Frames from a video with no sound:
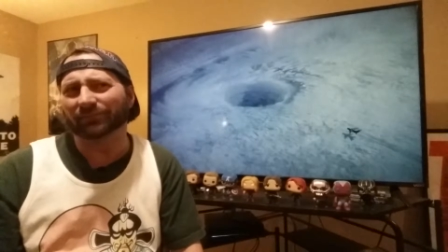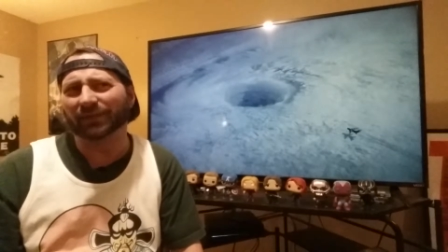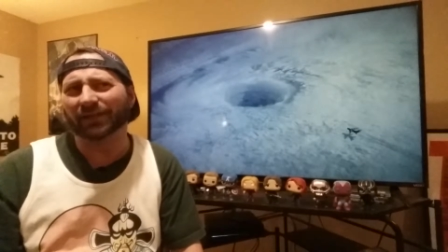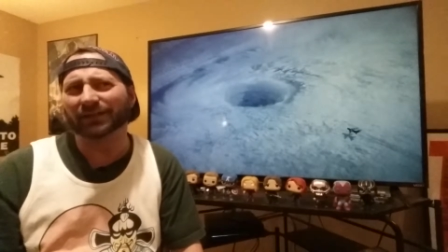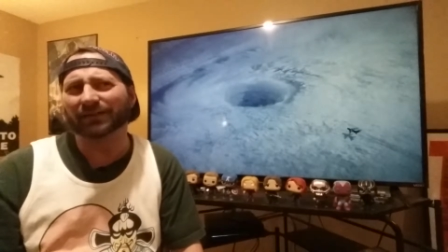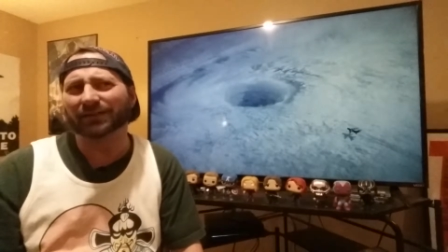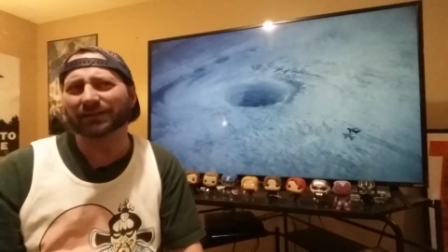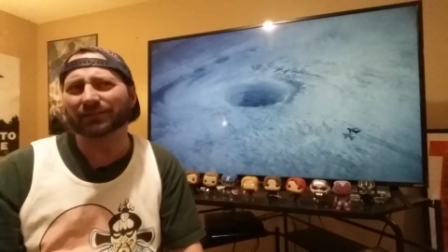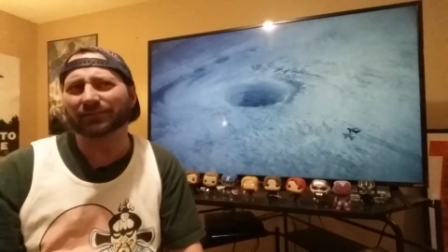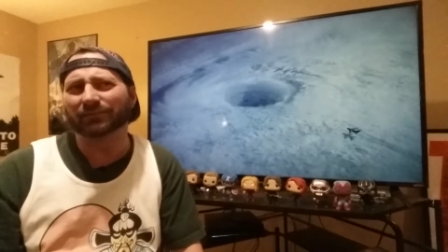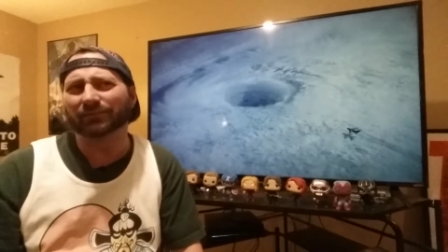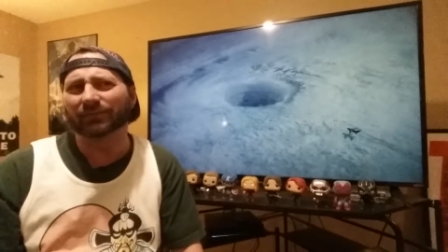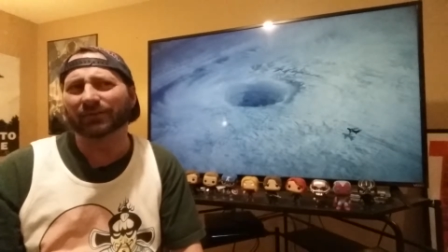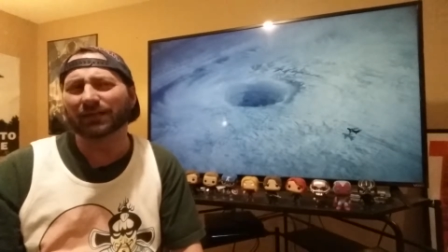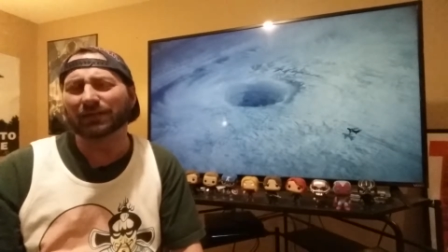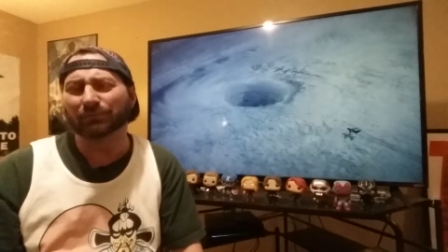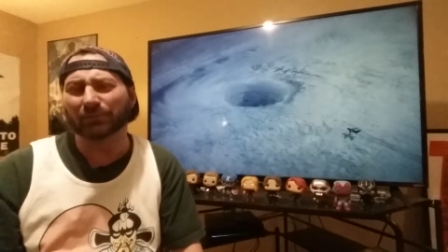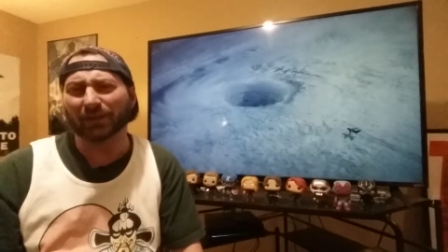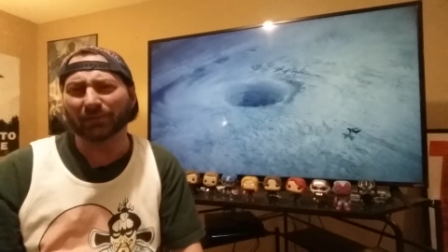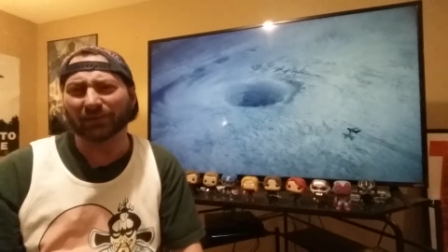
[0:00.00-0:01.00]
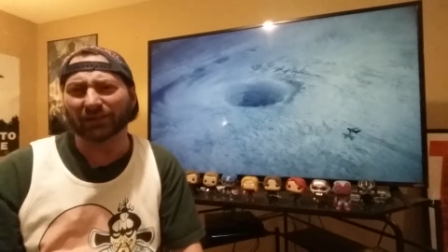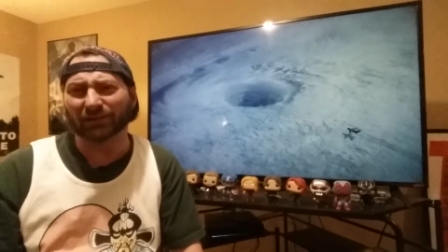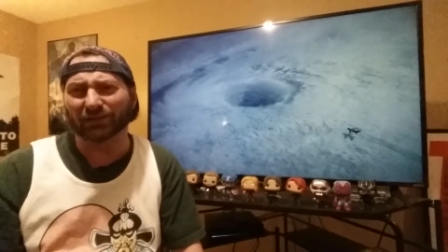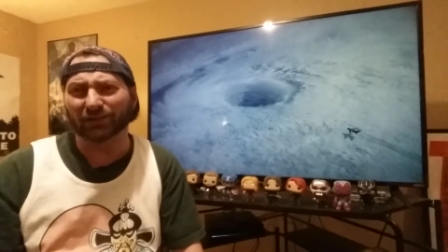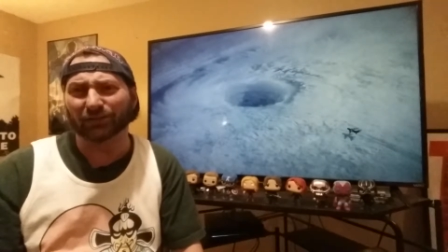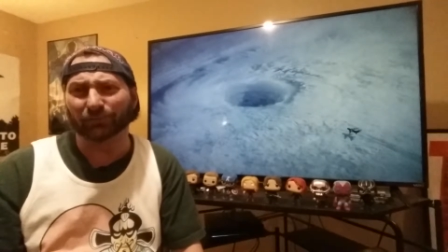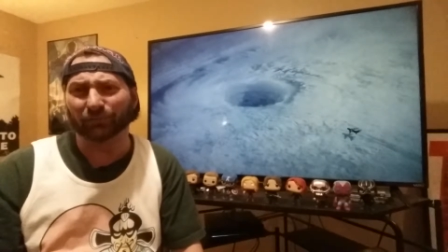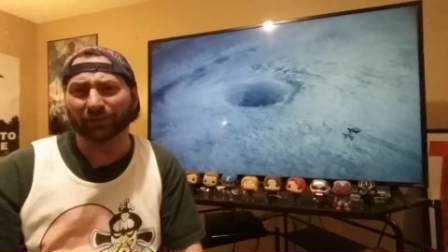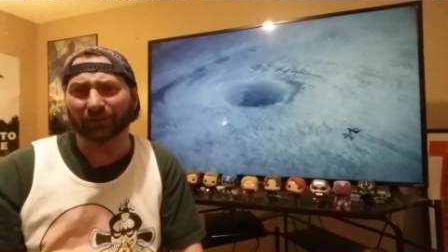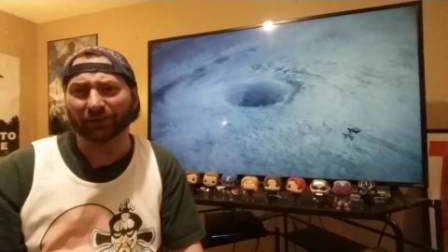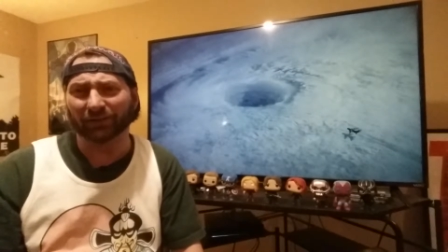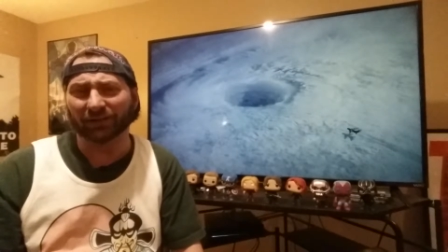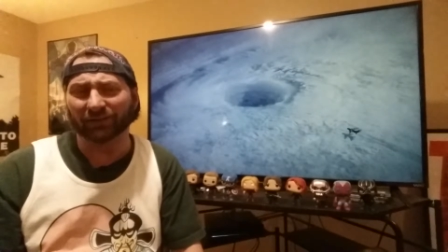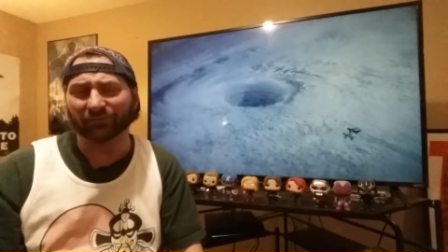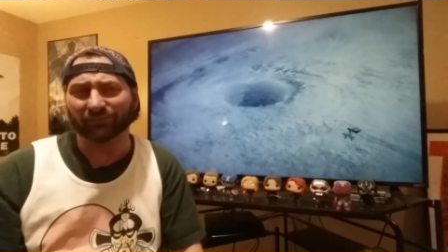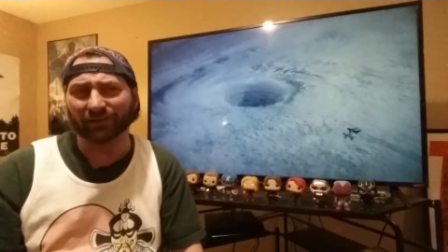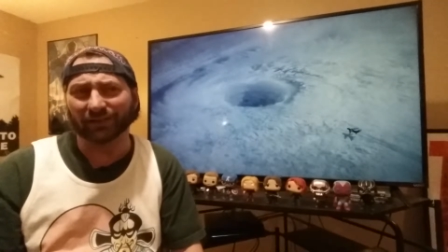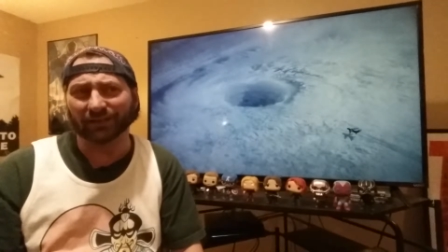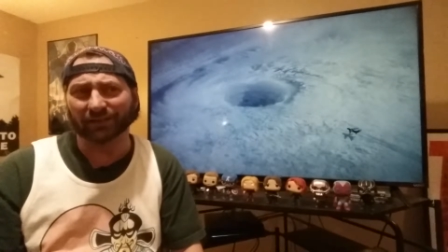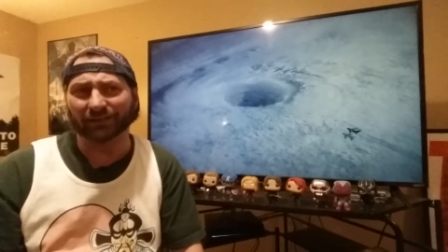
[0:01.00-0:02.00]
It's maybe it's just really
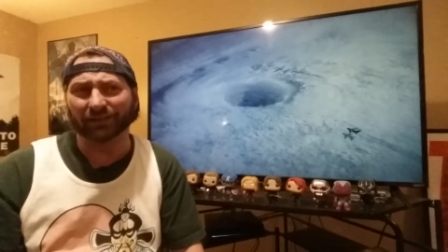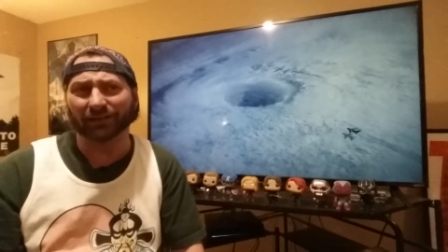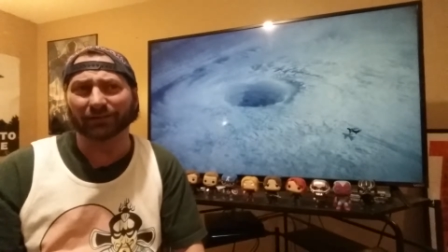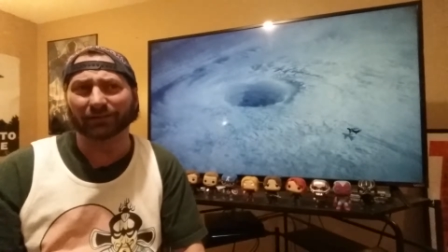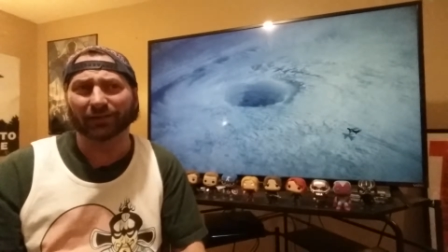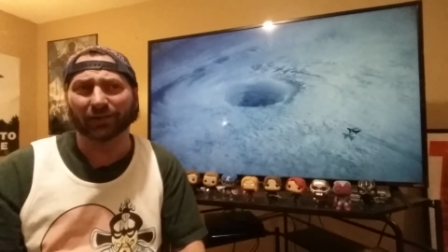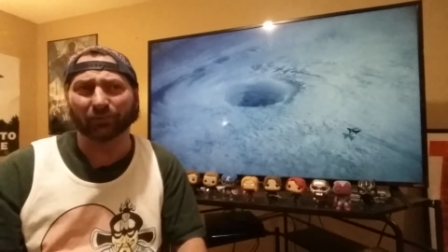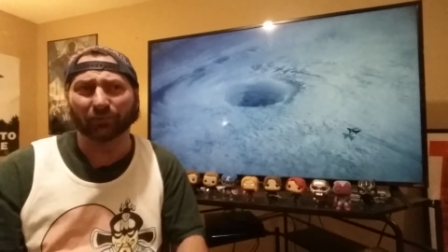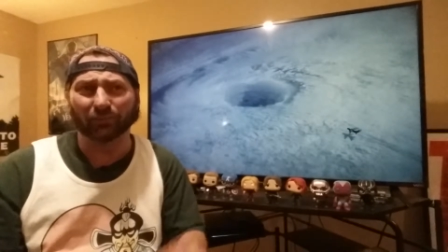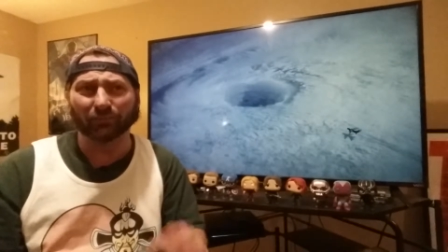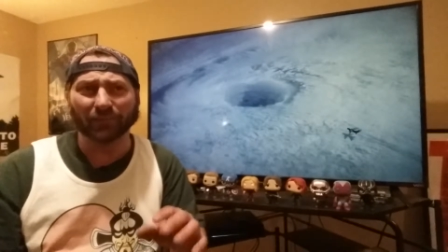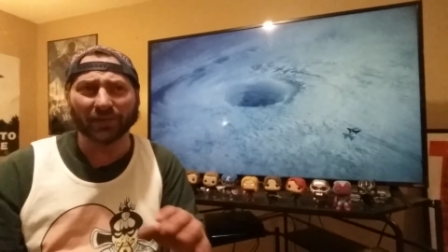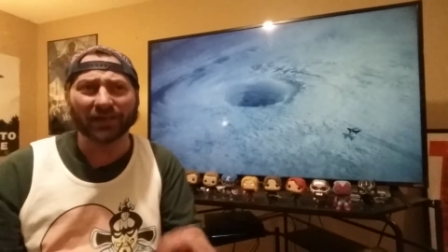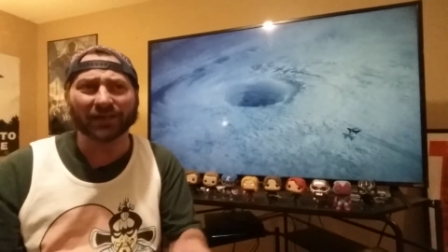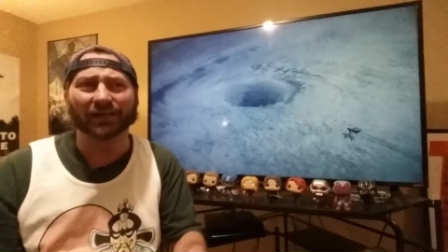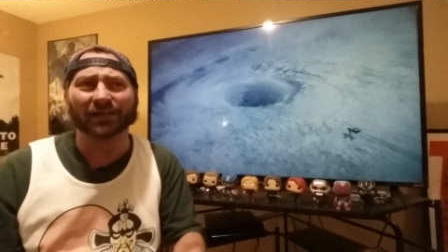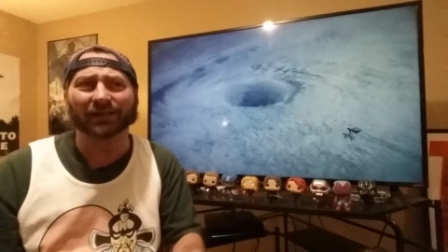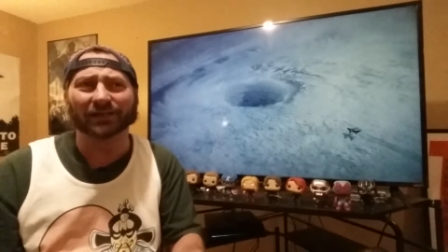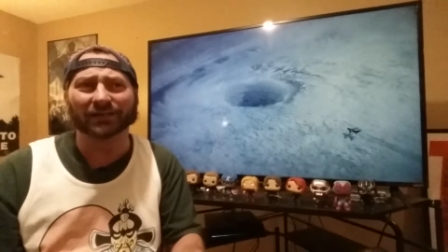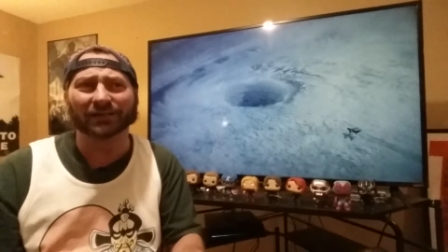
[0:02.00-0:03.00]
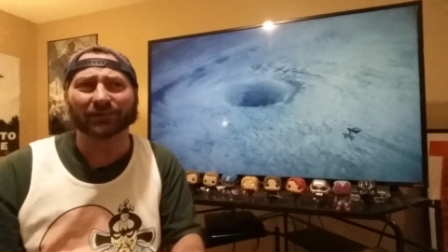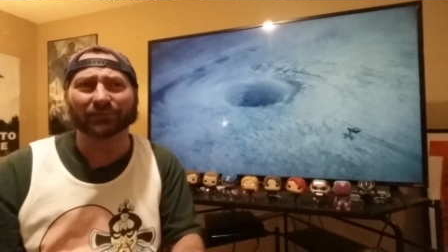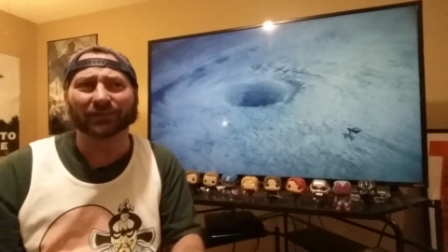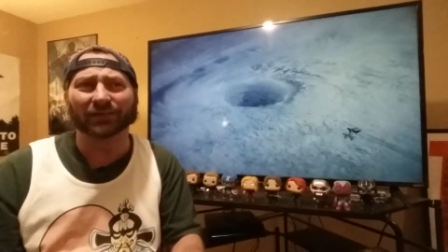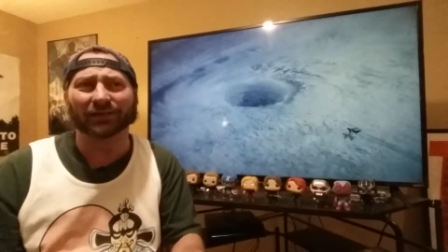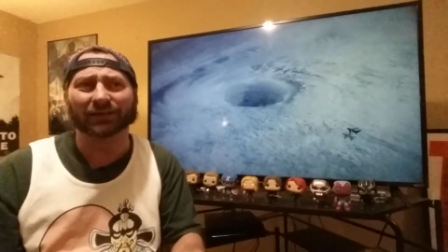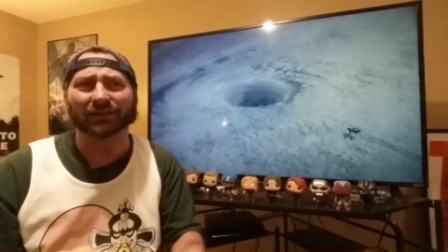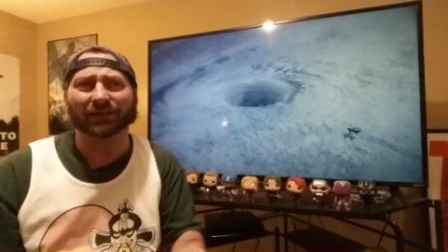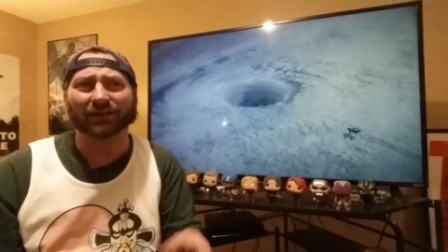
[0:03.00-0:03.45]
convenient that they were making something